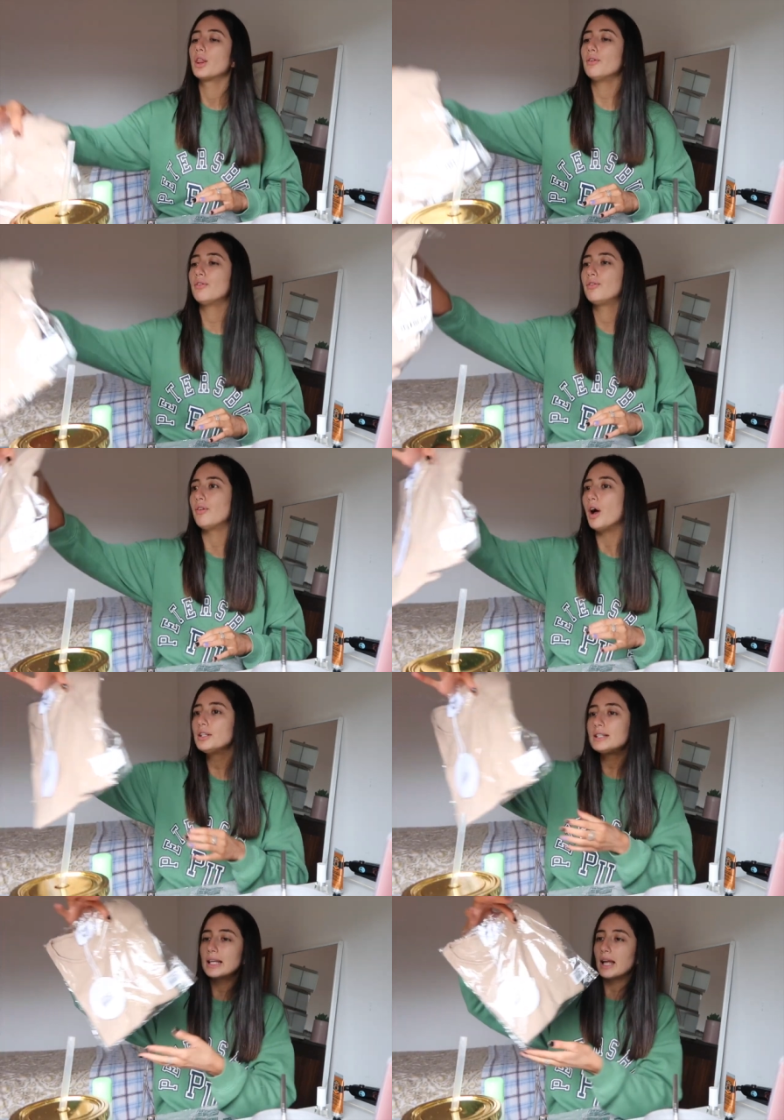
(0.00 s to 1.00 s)
the
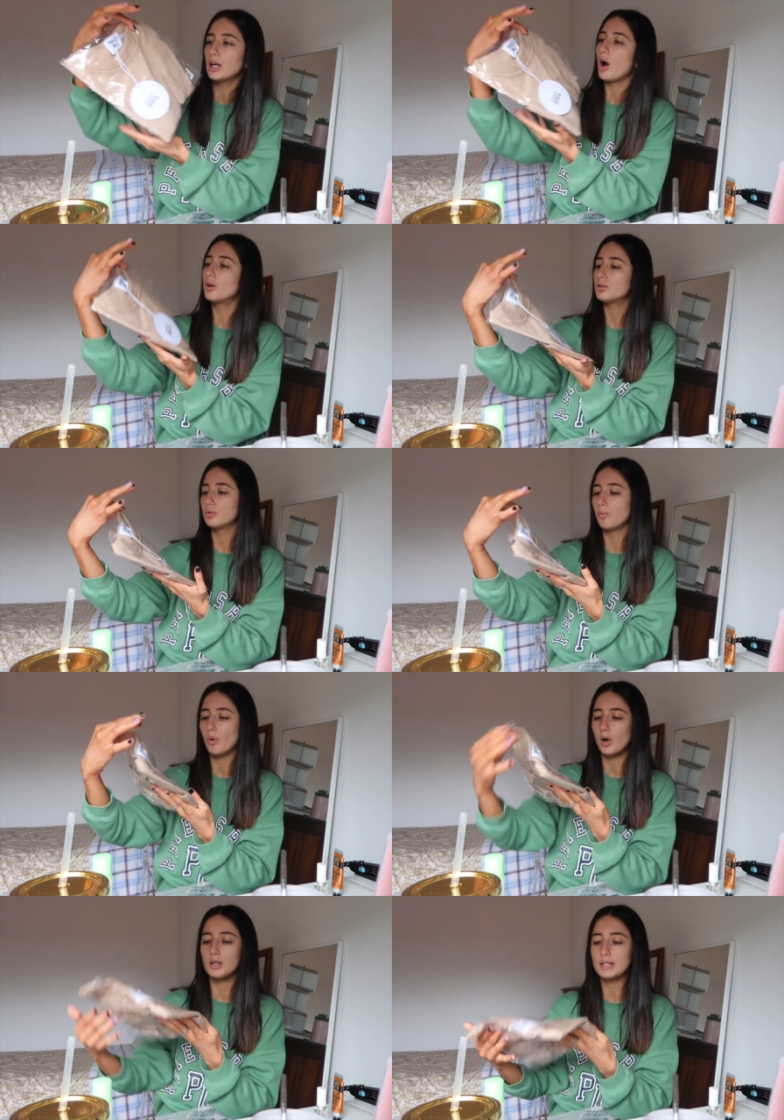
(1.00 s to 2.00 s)
first thing I got
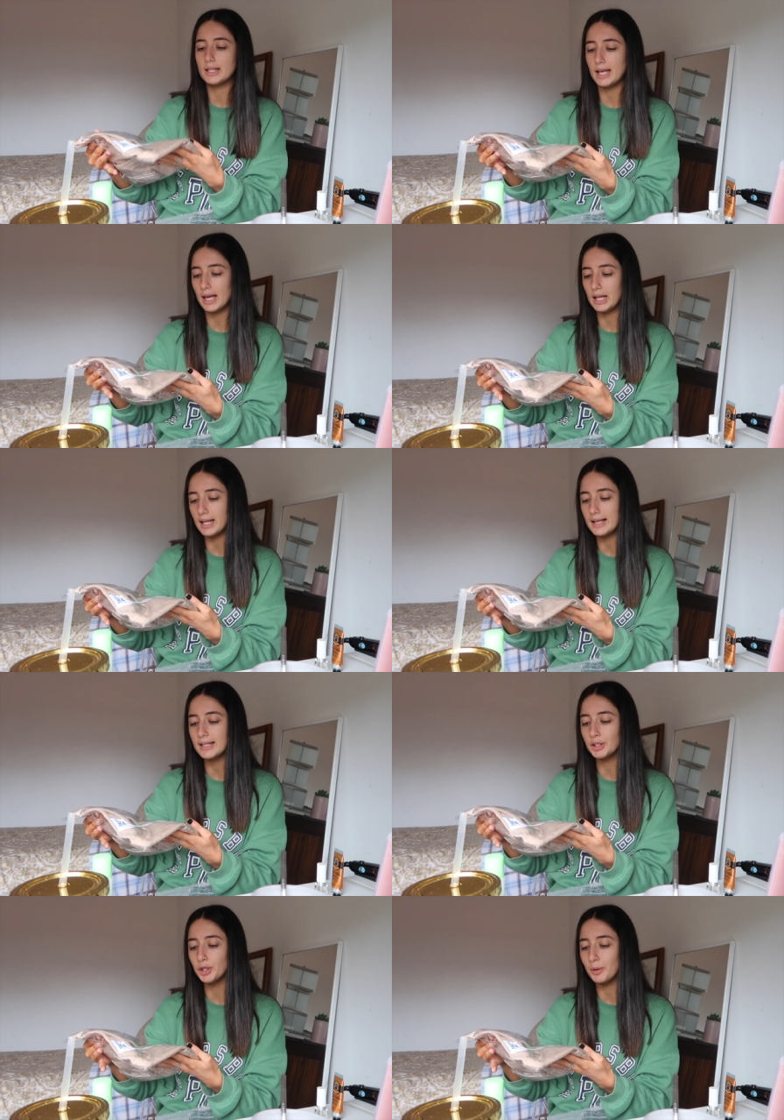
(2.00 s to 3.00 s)
was their
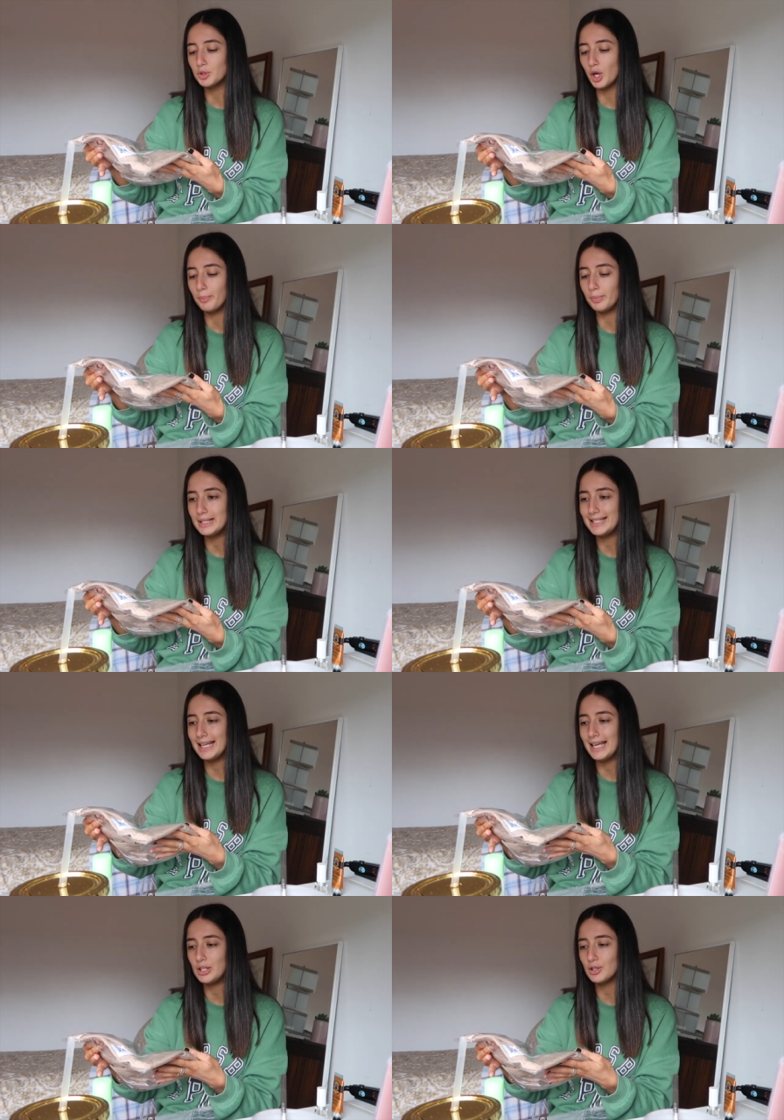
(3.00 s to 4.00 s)
classic crop top
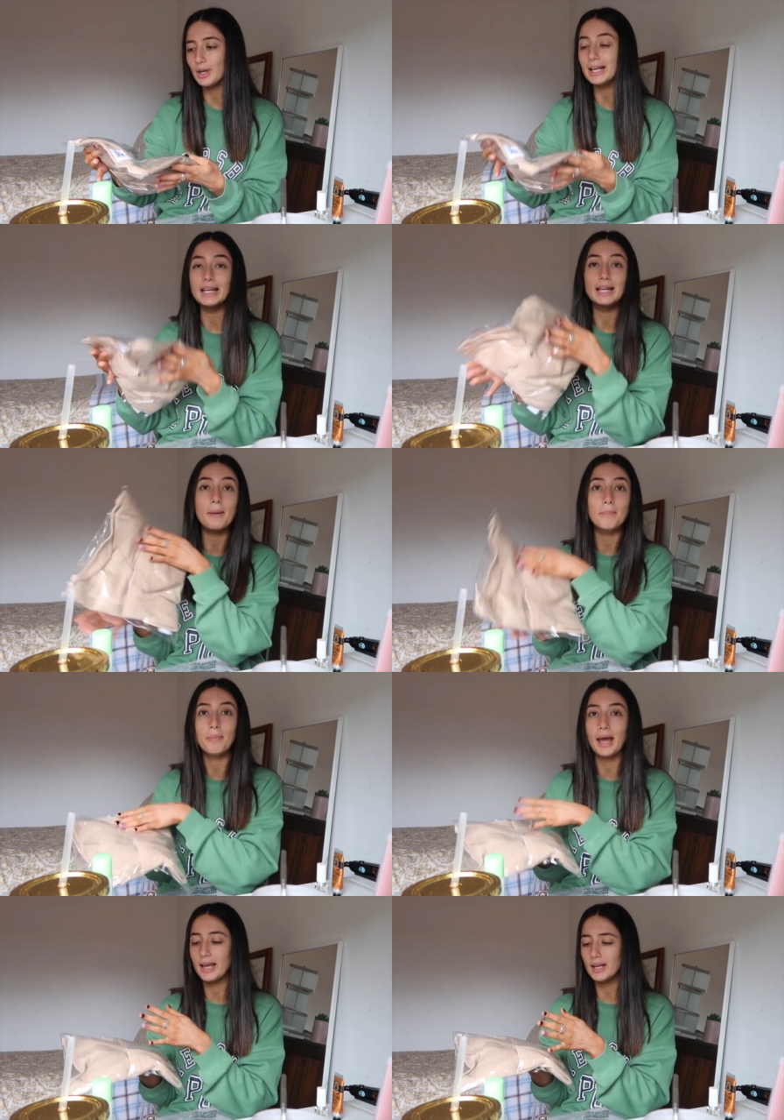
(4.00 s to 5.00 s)
t-shirt in
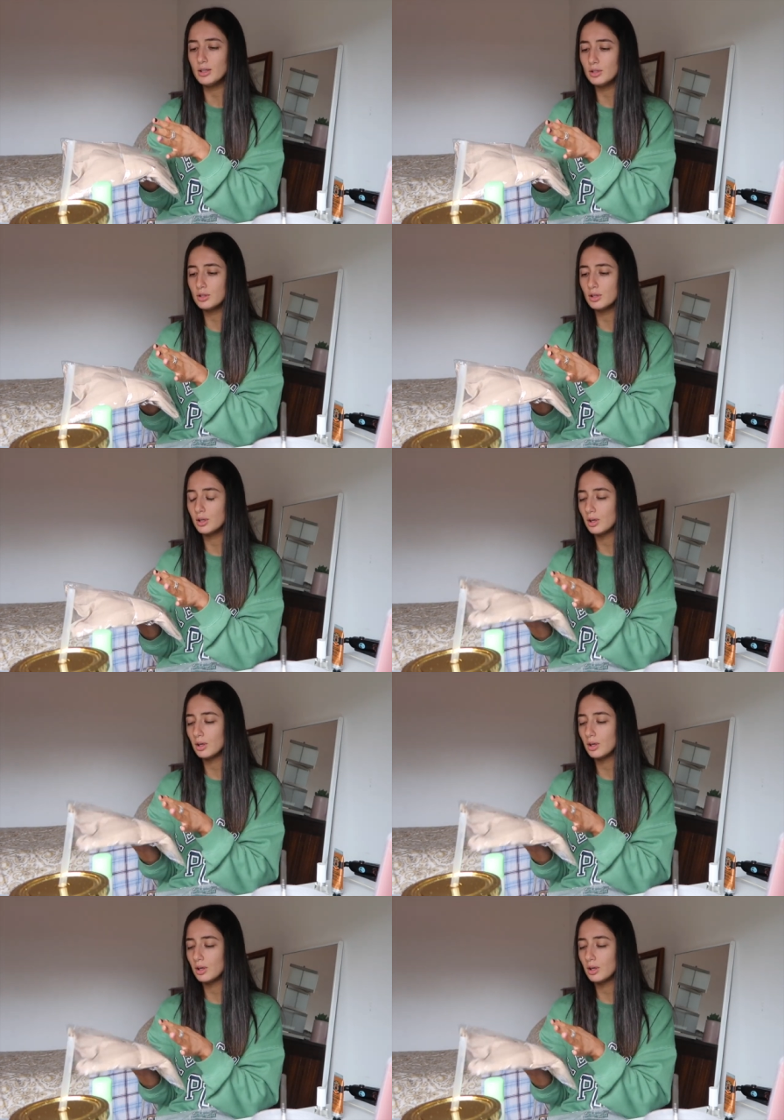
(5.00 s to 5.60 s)
beige.